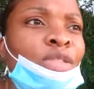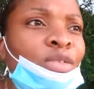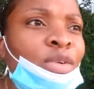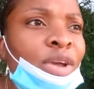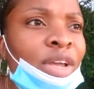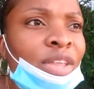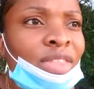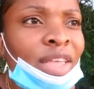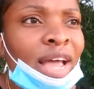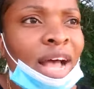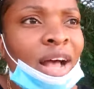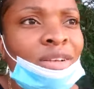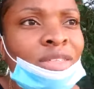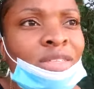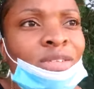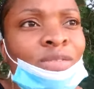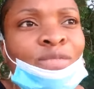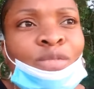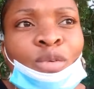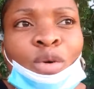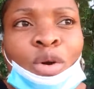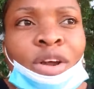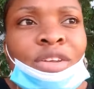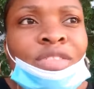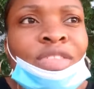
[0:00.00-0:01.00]
3,000,
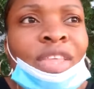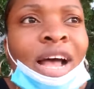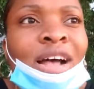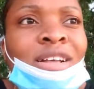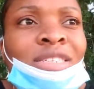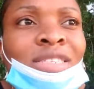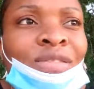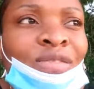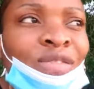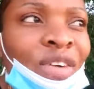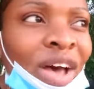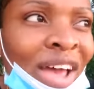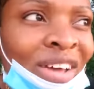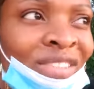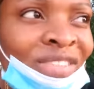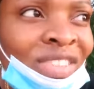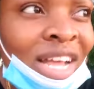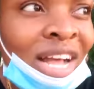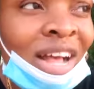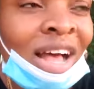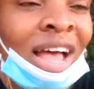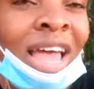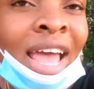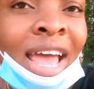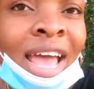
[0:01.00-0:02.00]
4,000,
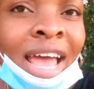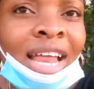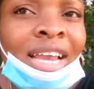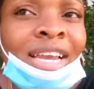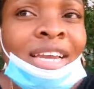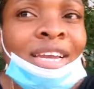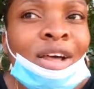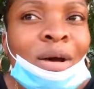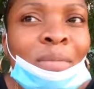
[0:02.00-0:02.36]
5,000, and the